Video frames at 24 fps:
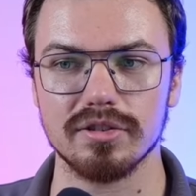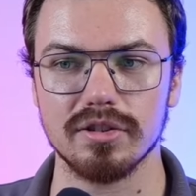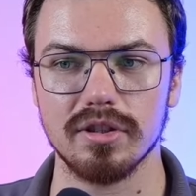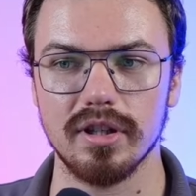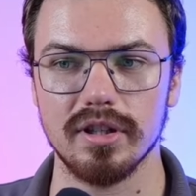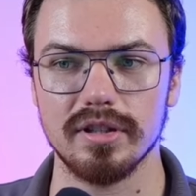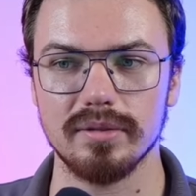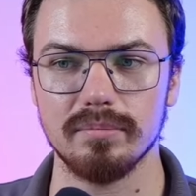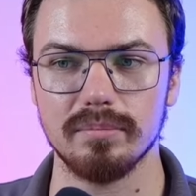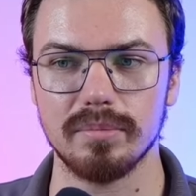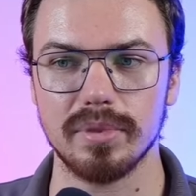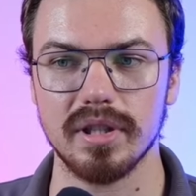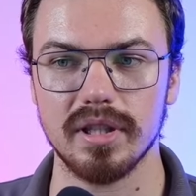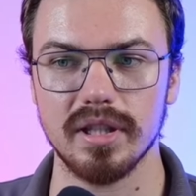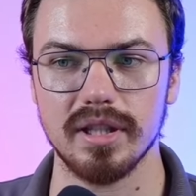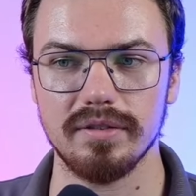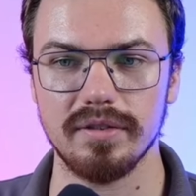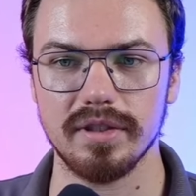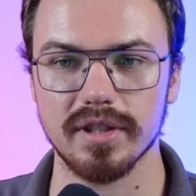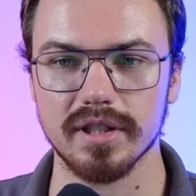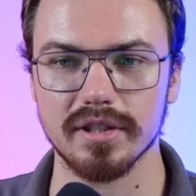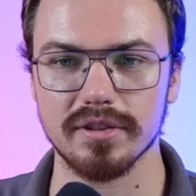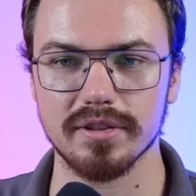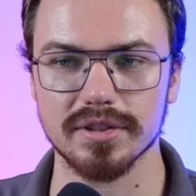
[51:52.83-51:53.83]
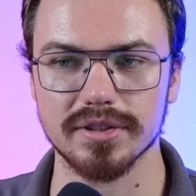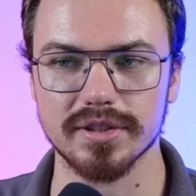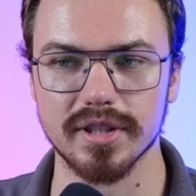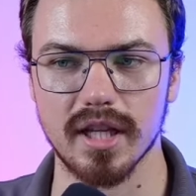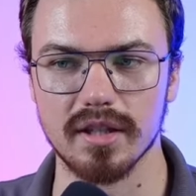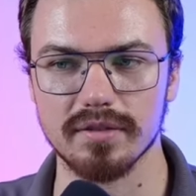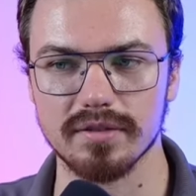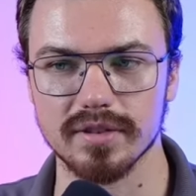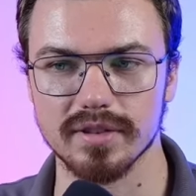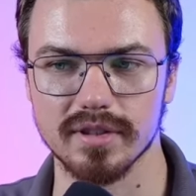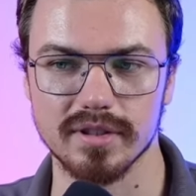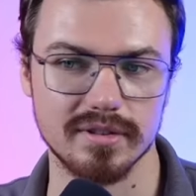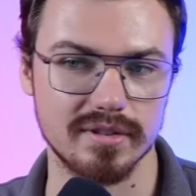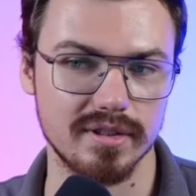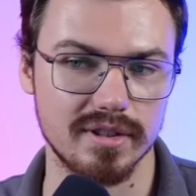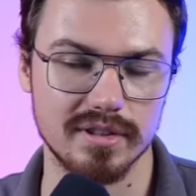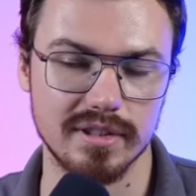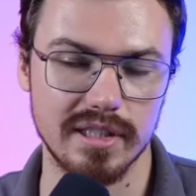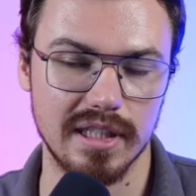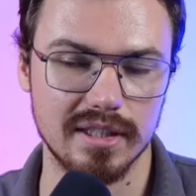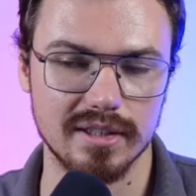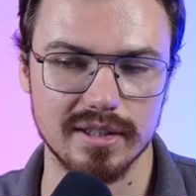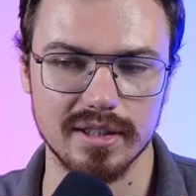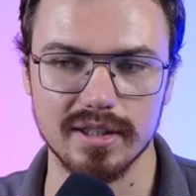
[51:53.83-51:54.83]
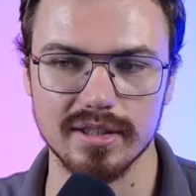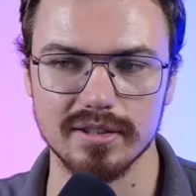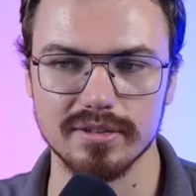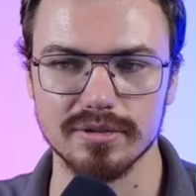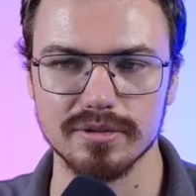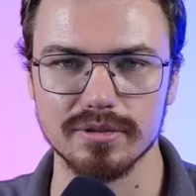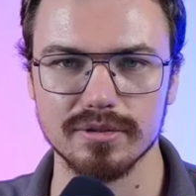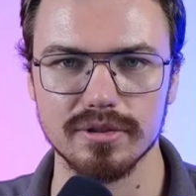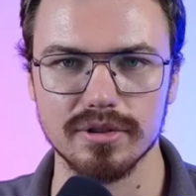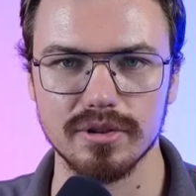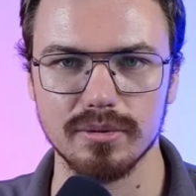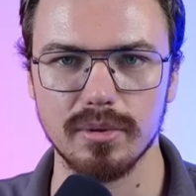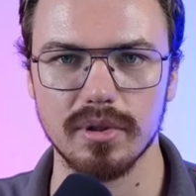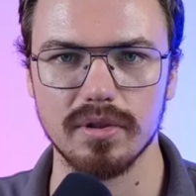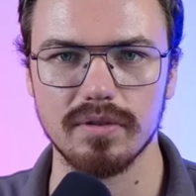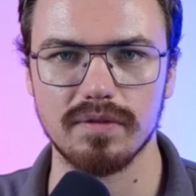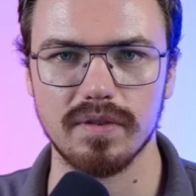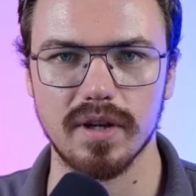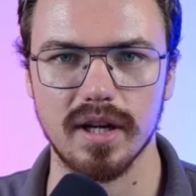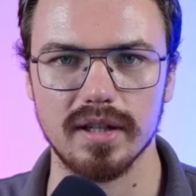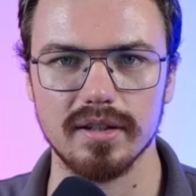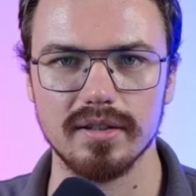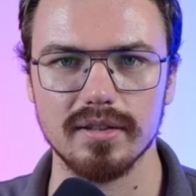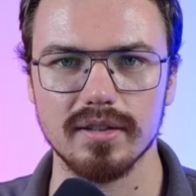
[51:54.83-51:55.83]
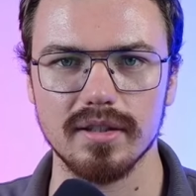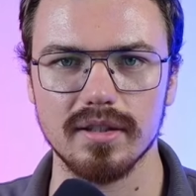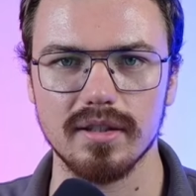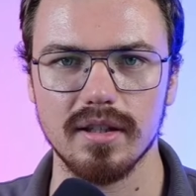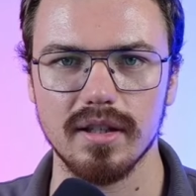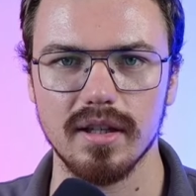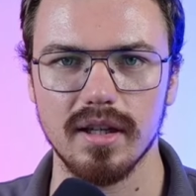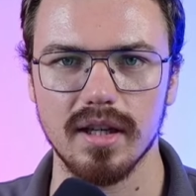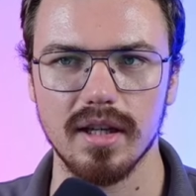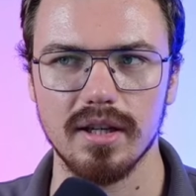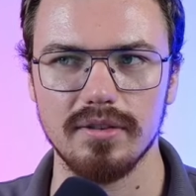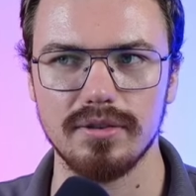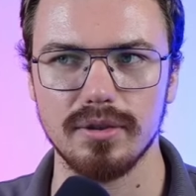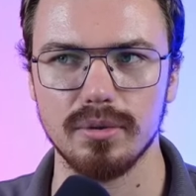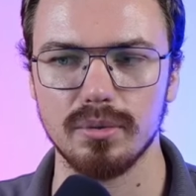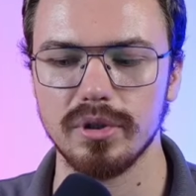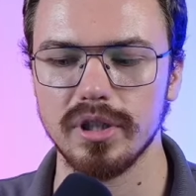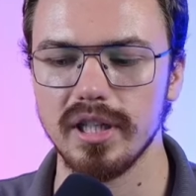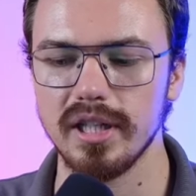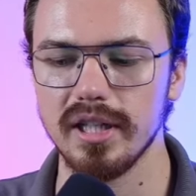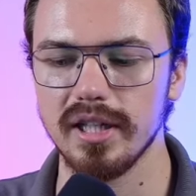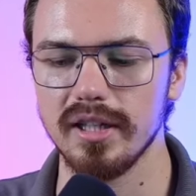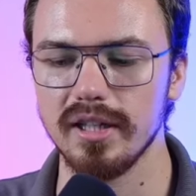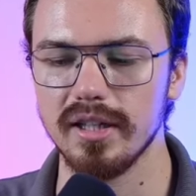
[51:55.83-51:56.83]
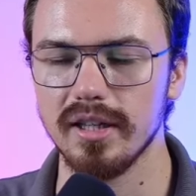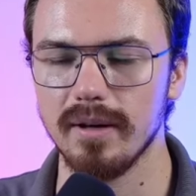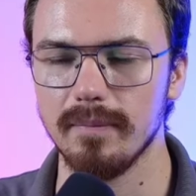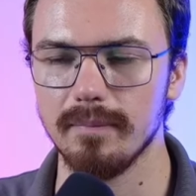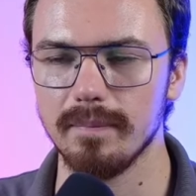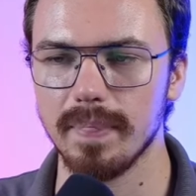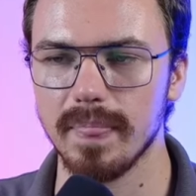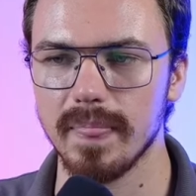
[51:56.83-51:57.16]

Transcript: and believing in yourself and, and, and like yeah you, you will find if you really